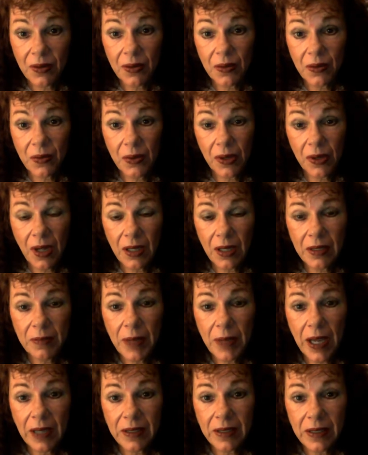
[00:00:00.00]
we're all
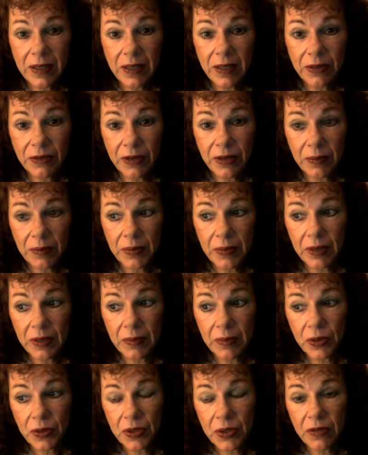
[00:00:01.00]
impacted different, but
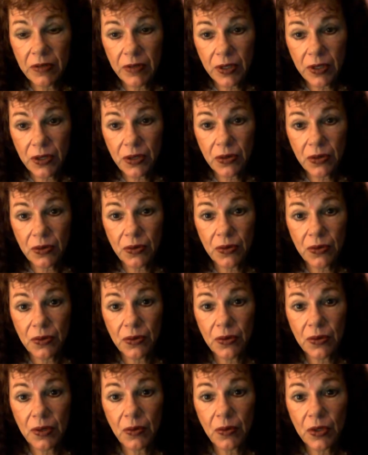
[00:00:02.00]
most of us
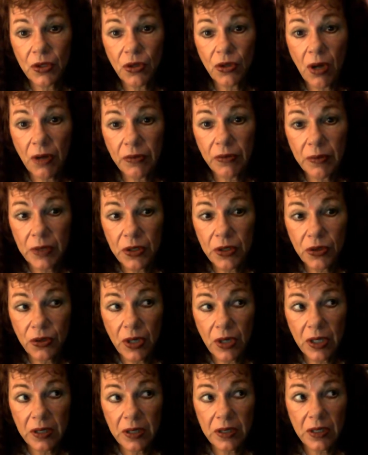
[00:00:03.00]
who withdraw from these
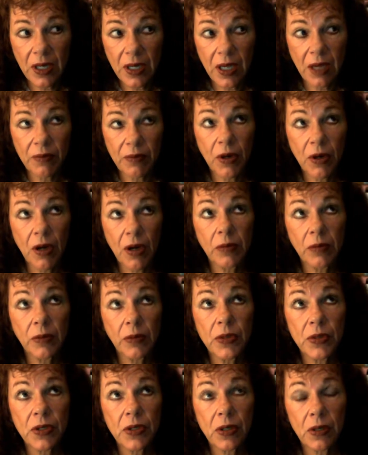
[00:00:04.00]
drugs and have
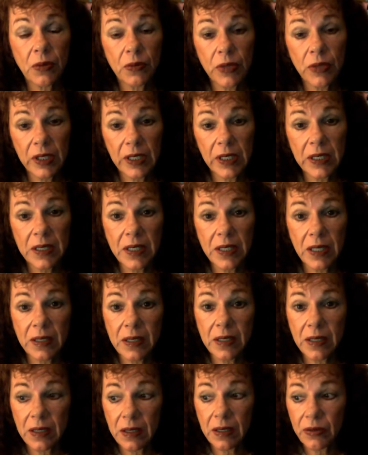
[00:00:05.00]
problems are really
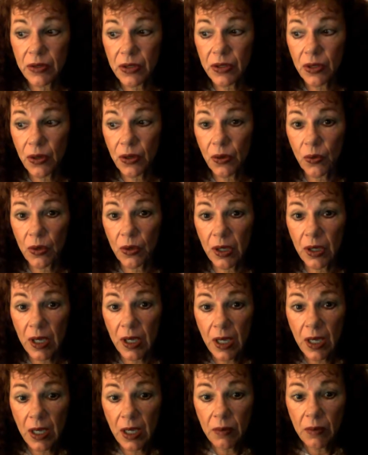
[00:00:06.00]
sensitive, so we're
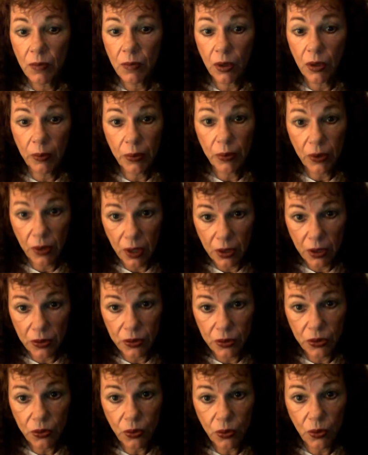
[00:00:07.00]
more
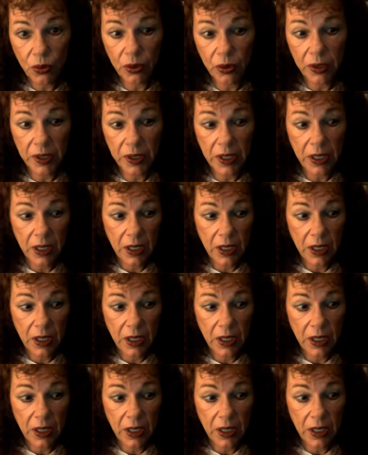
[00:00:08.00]
prone toward